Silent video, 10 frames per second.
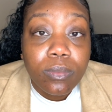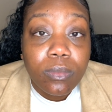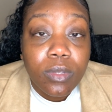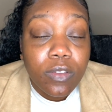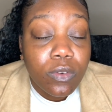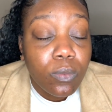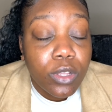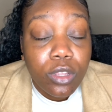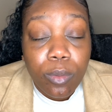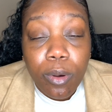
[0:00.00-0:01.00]
even with
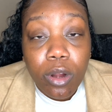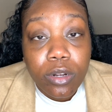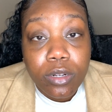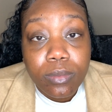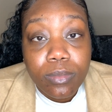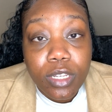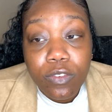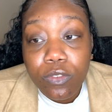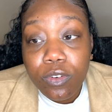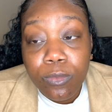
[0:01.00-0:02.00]
your partner,
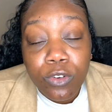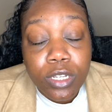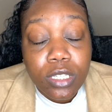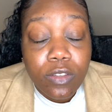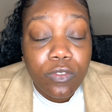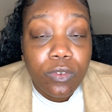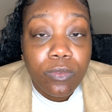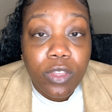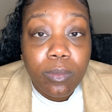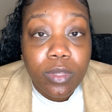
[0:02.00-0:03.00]
even from friends, even from
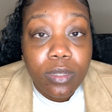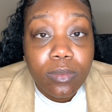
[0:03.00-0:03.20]
family.